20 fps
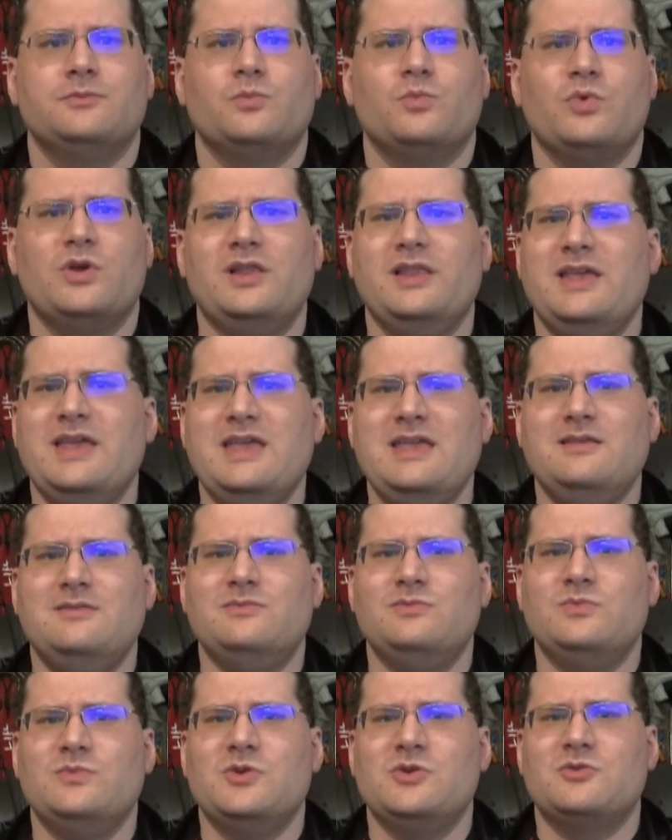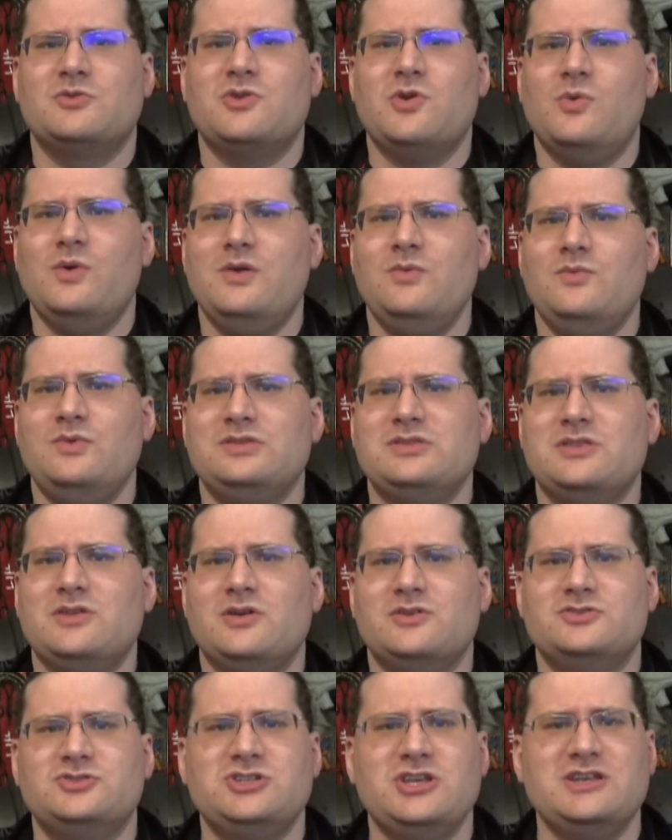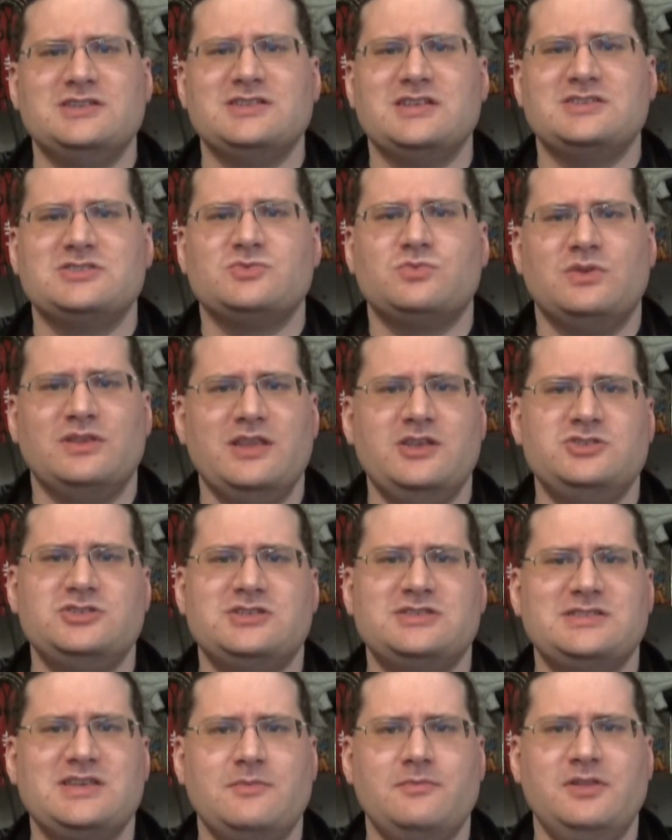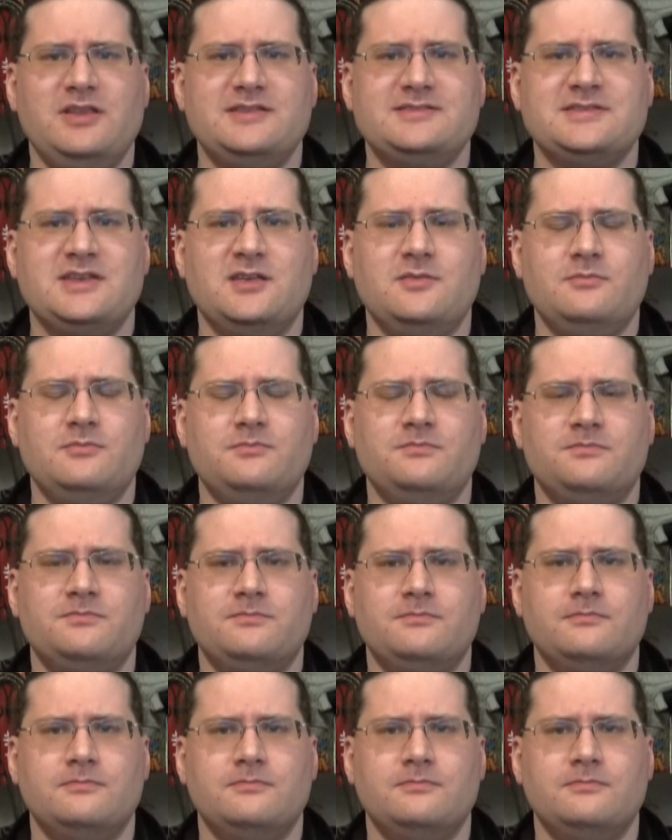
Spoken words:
Really? You're going with the Jesus religious symbolism?